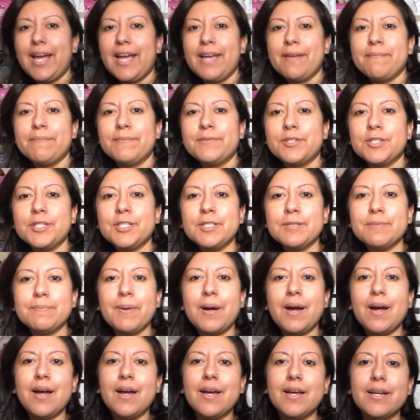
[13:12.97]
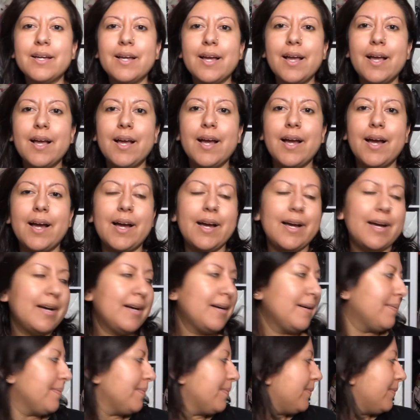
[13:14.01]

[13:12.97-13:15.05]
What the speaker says: I've just bought a